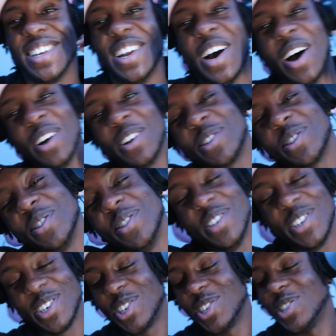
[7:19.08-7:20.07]
auto-tune
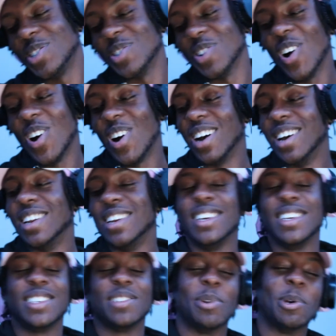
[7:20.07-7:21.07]
is strong on
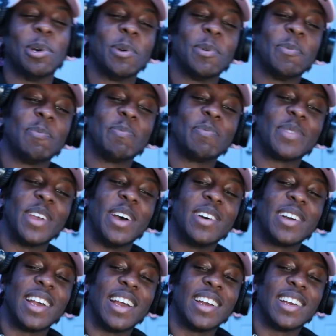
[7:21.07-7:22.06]
this, bro.
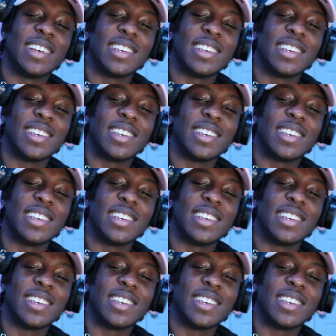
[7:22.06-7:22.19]
Okay.